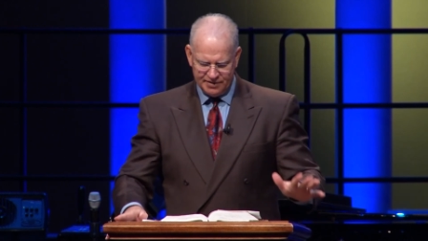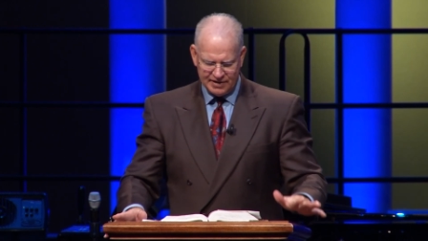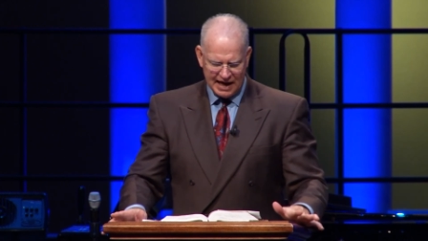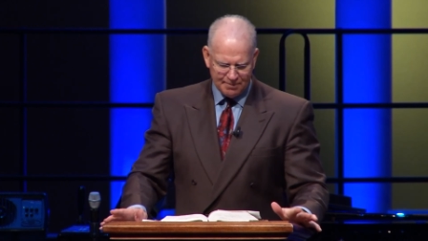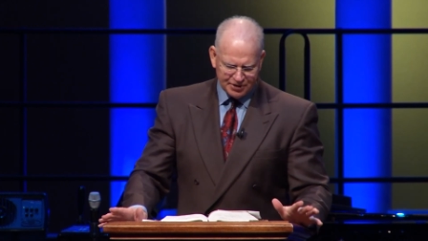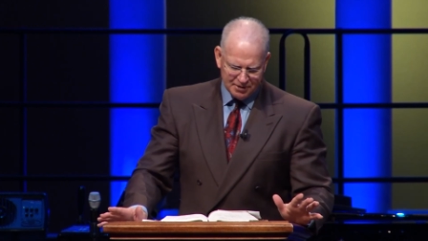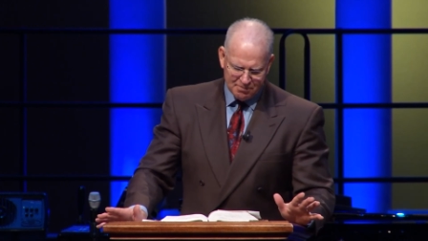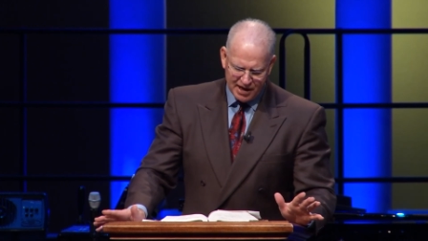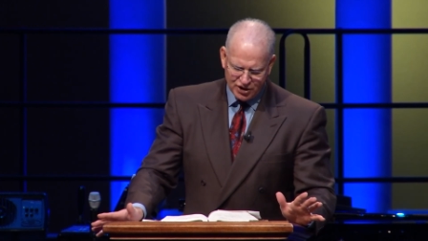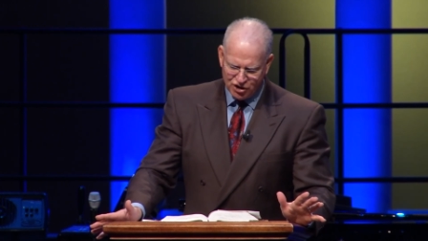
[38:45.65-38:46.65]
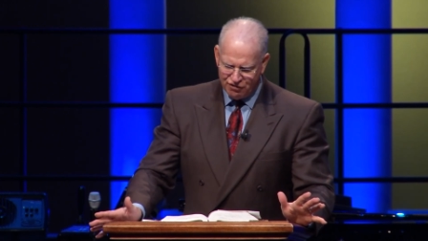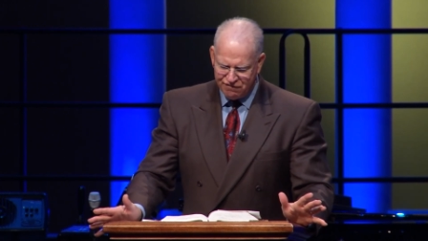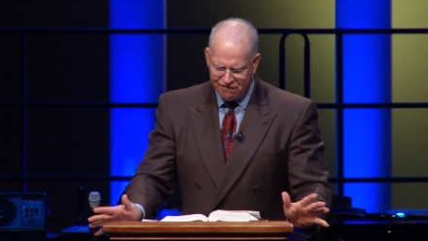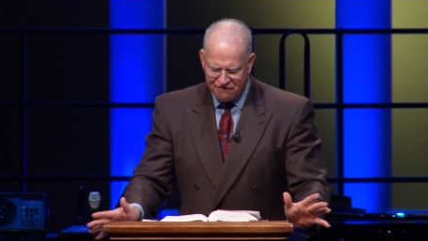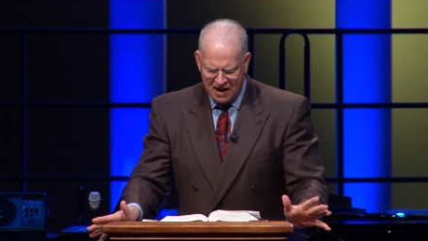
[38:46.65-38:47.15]
I'm going to make you
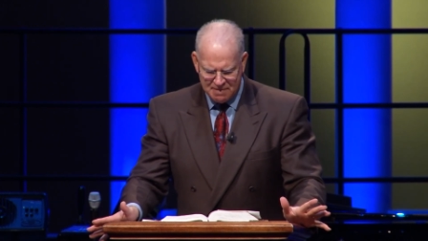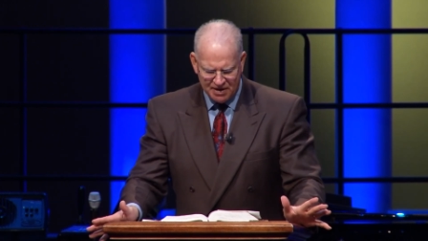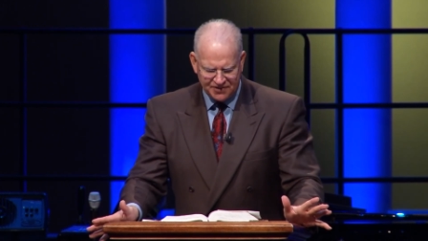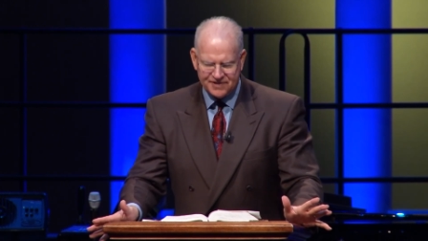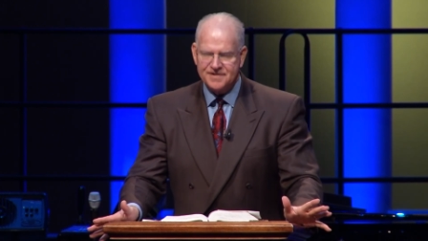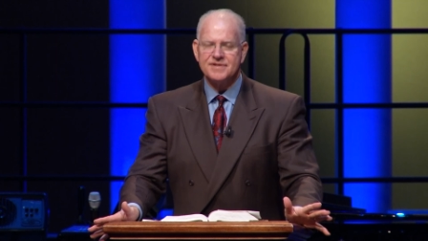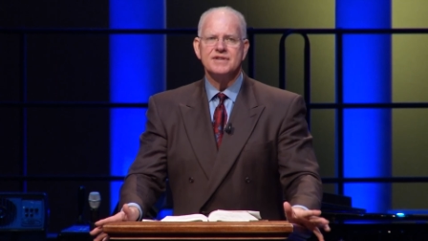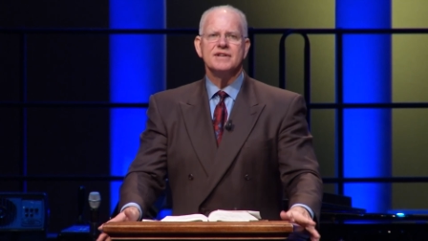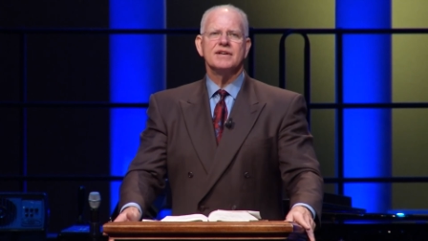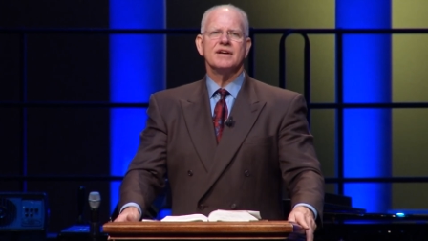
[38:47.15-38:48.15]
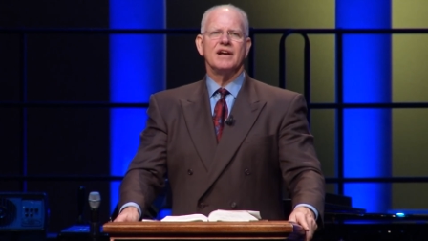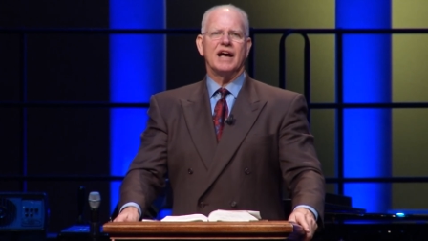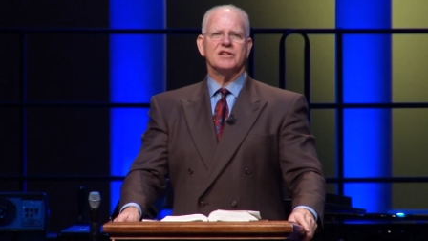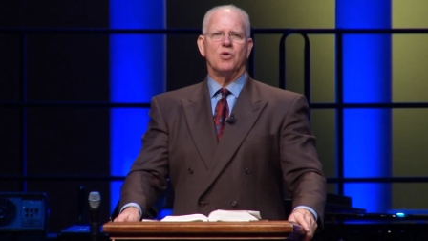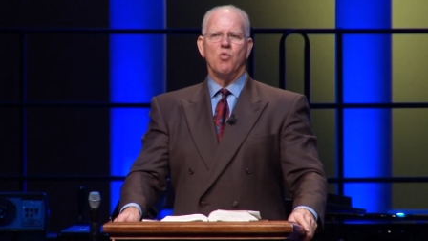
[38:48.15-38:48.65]
famous
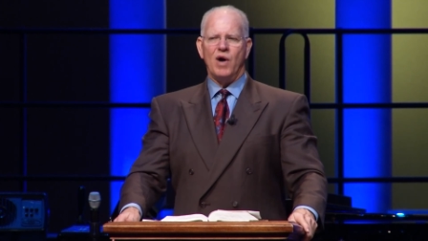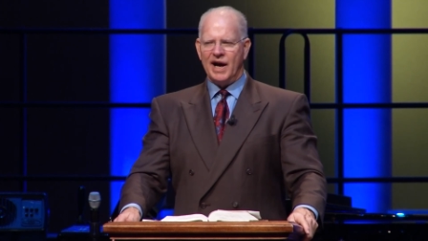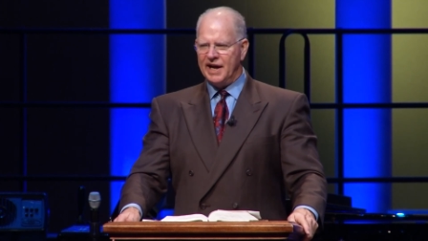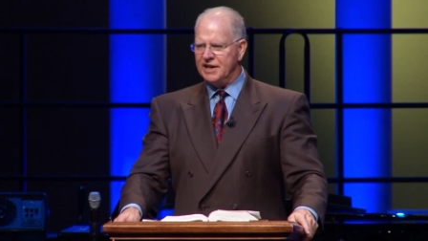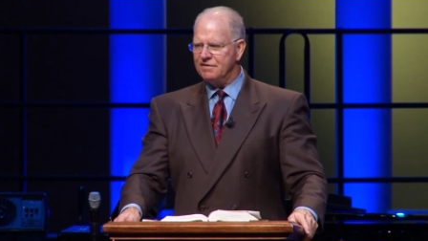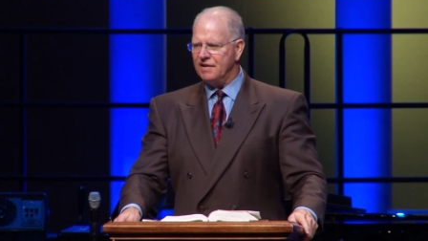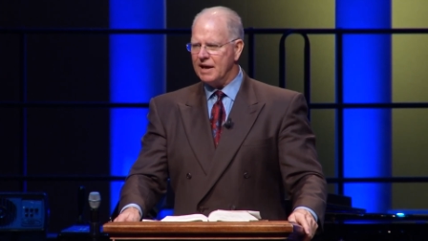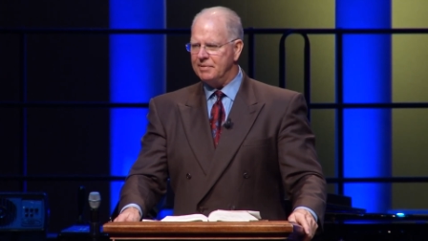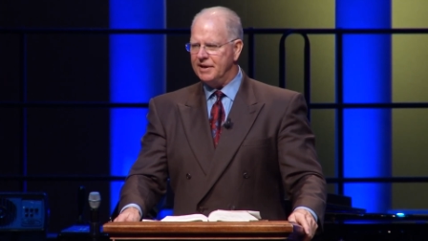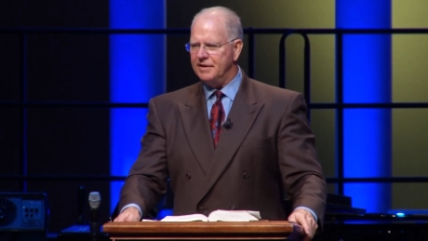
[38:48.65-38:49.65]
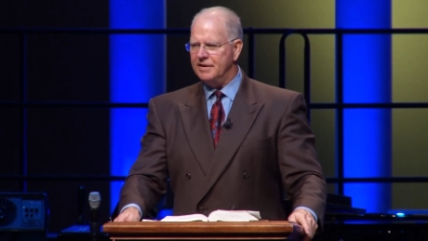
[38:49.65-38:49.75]
like the wine of Lebanon.